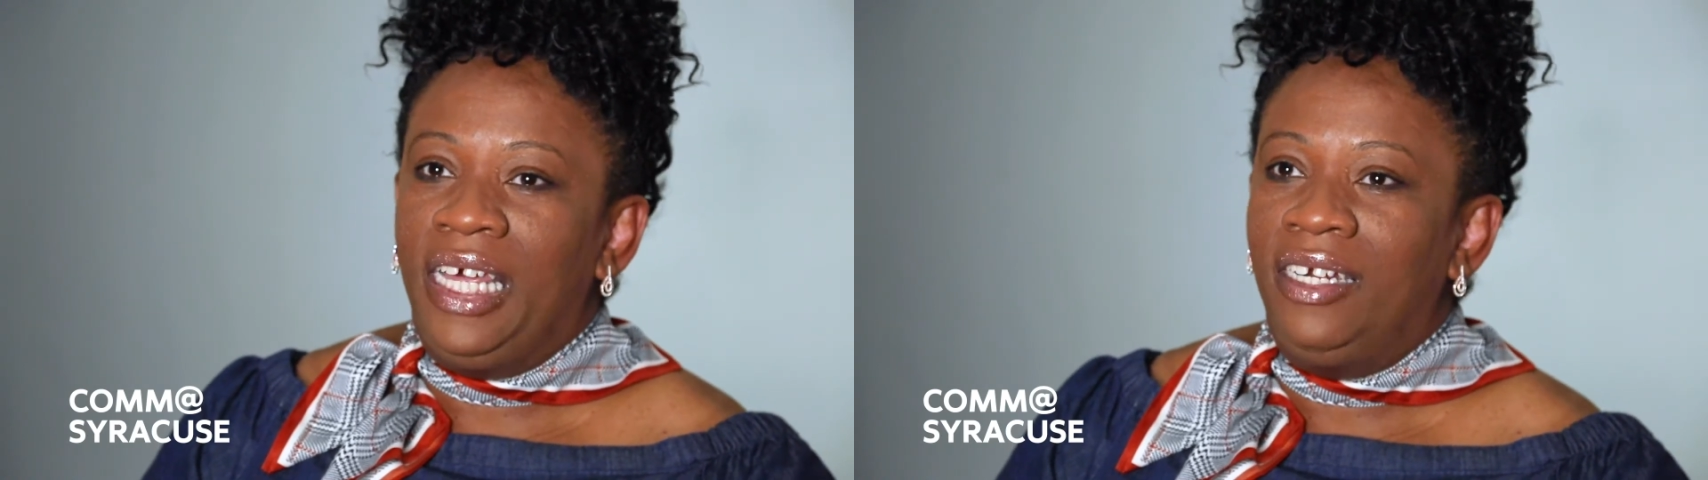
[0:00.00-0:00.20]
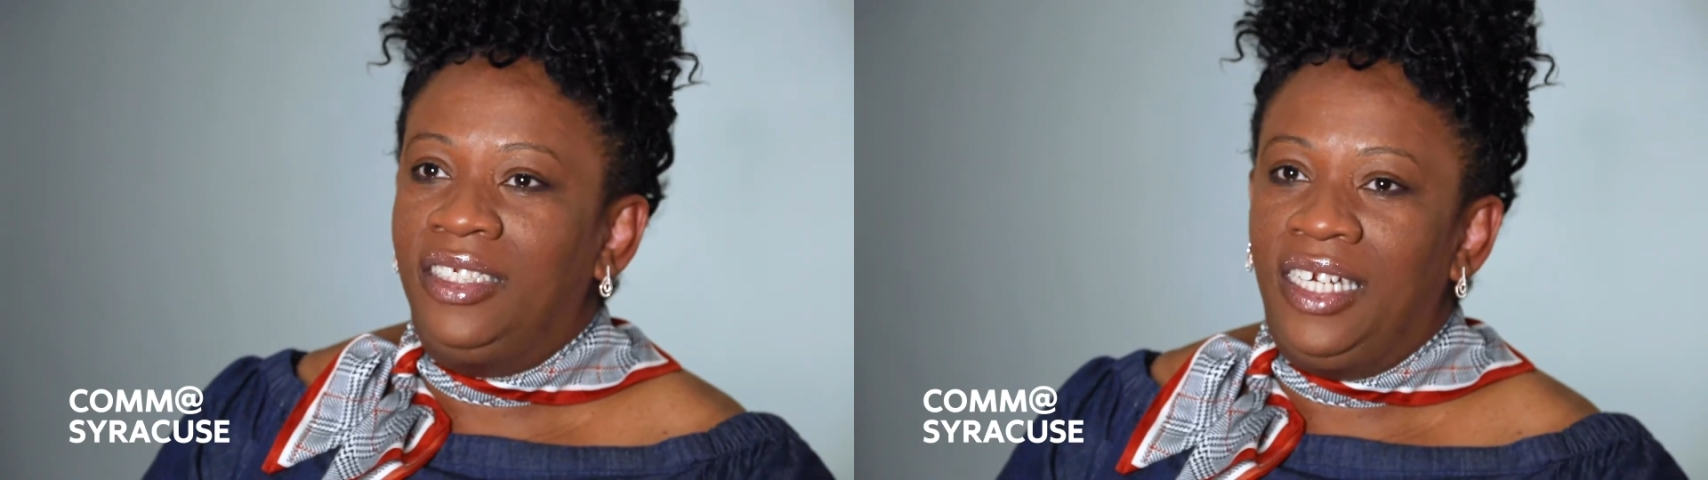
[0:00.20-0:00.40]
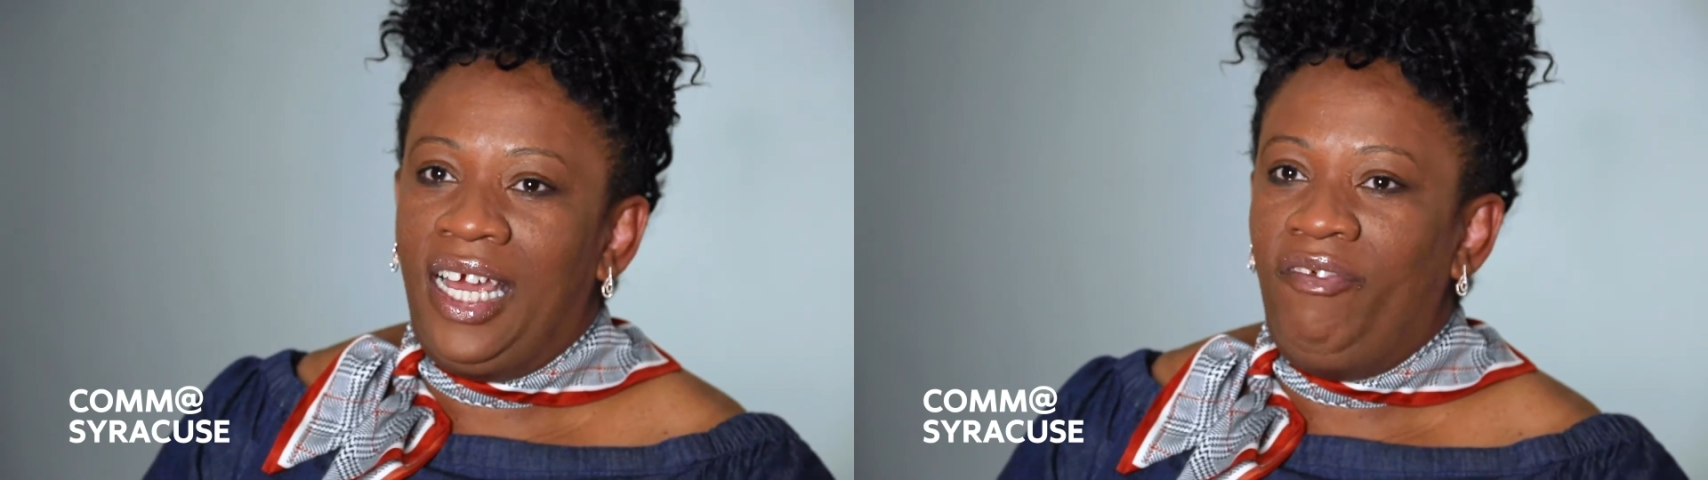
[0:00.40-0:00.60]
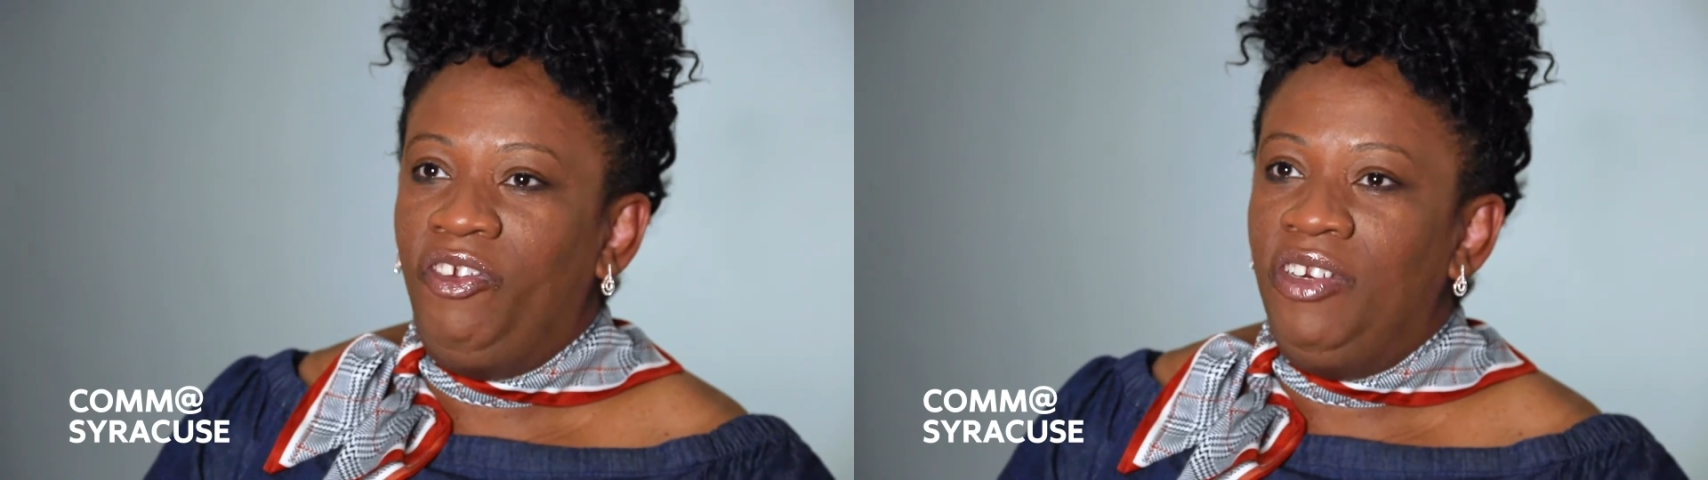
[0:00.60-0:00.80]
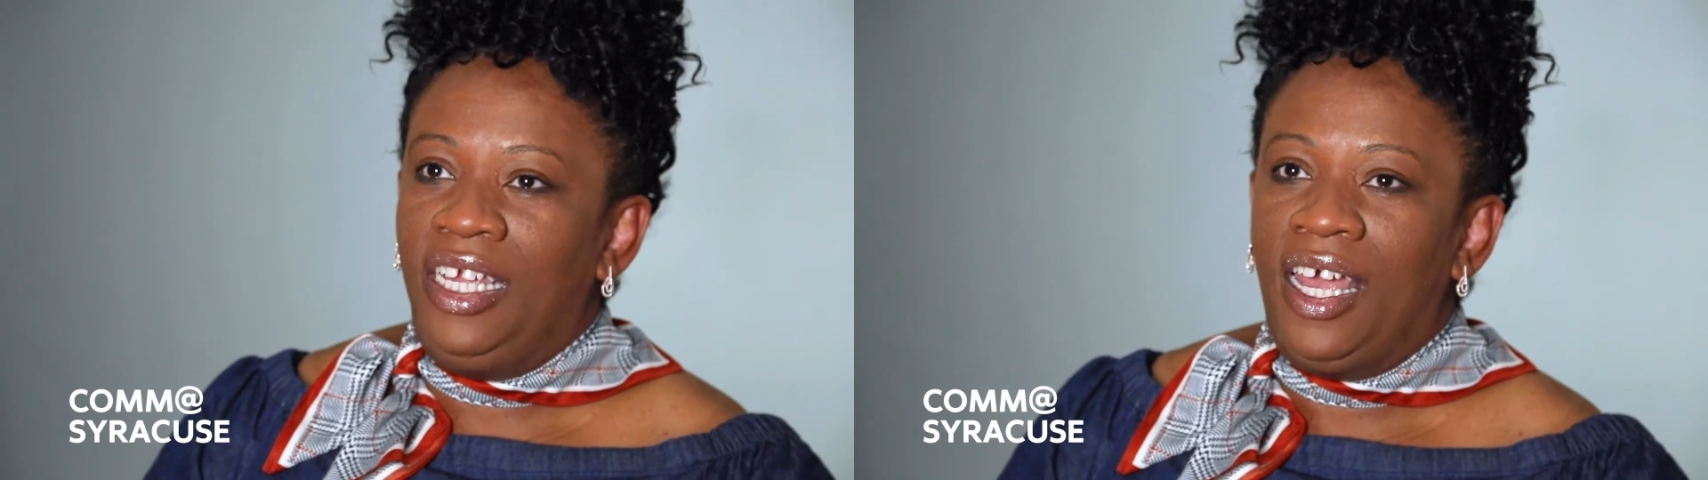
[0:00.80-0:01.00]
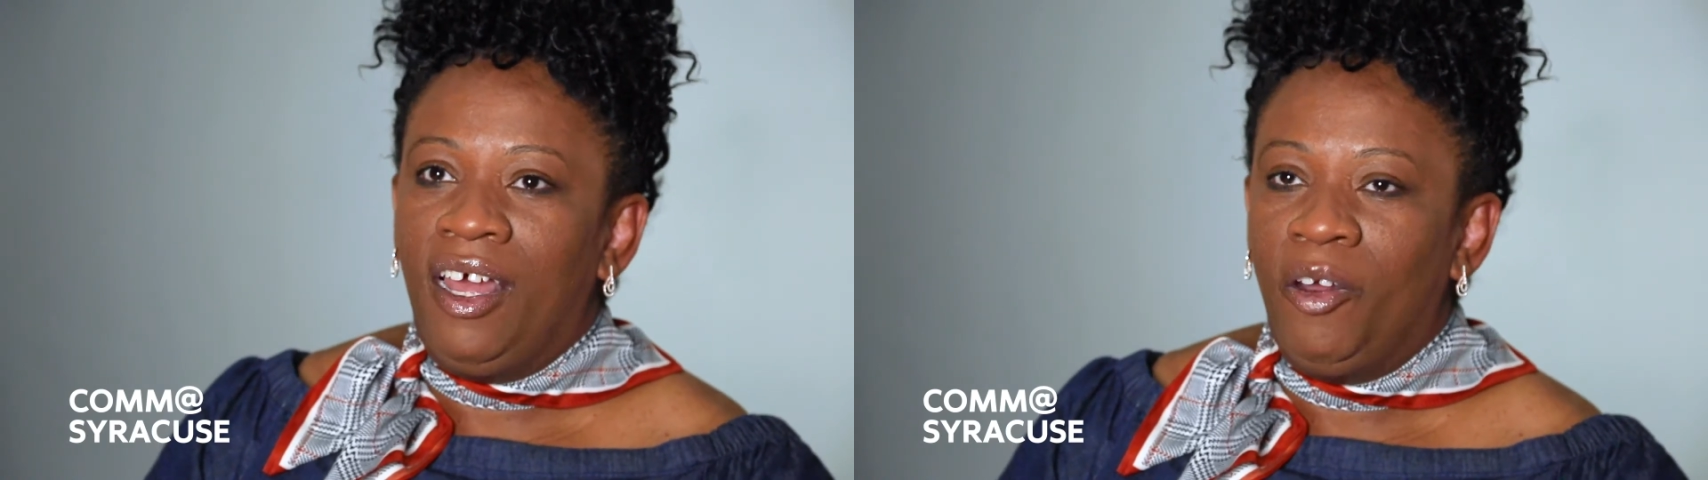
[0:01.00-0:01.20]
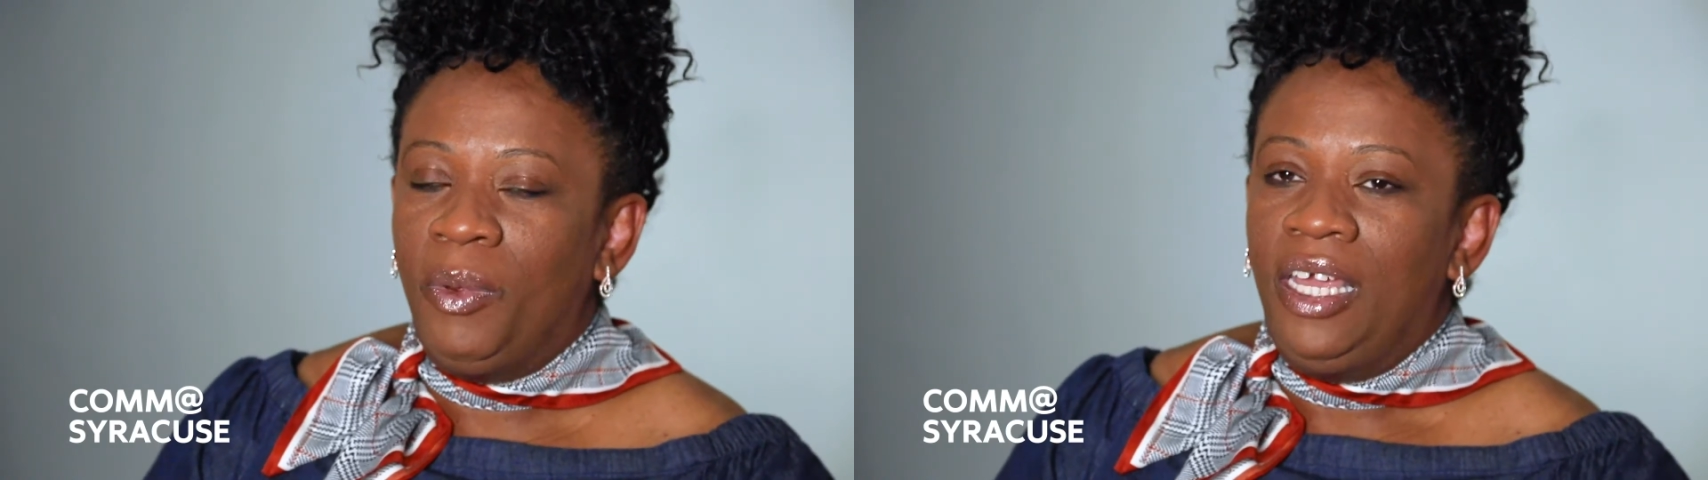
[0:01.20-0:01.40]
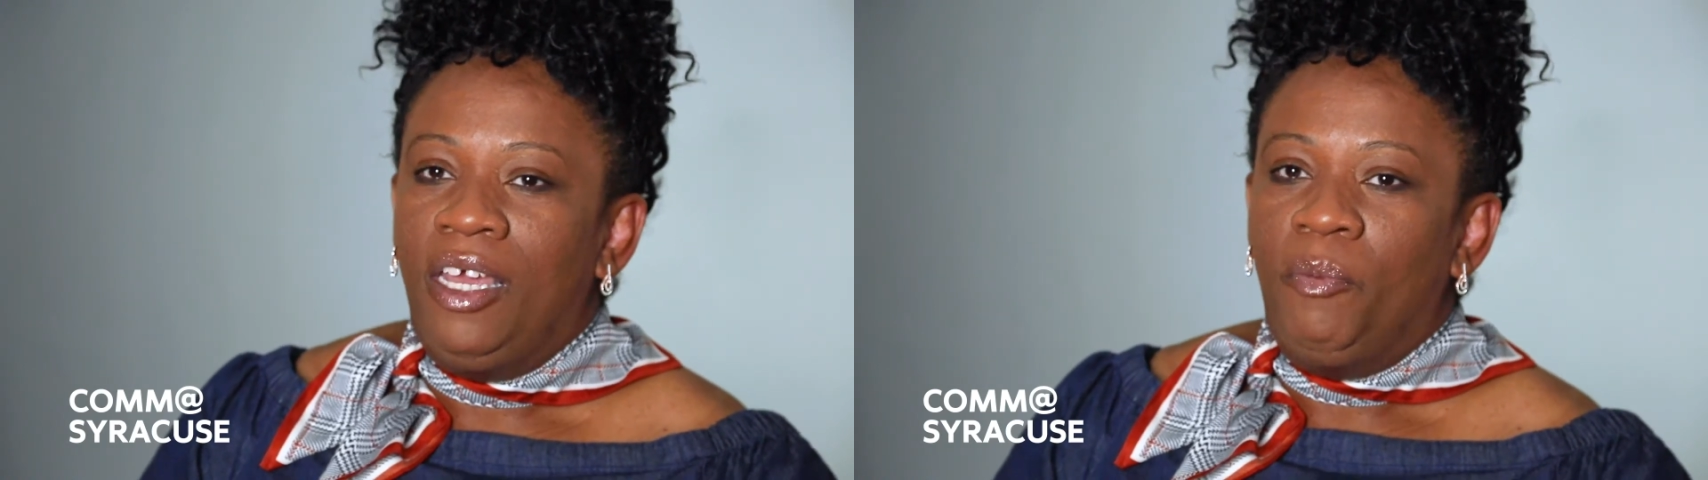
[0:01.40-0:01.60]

later tonight if you need help.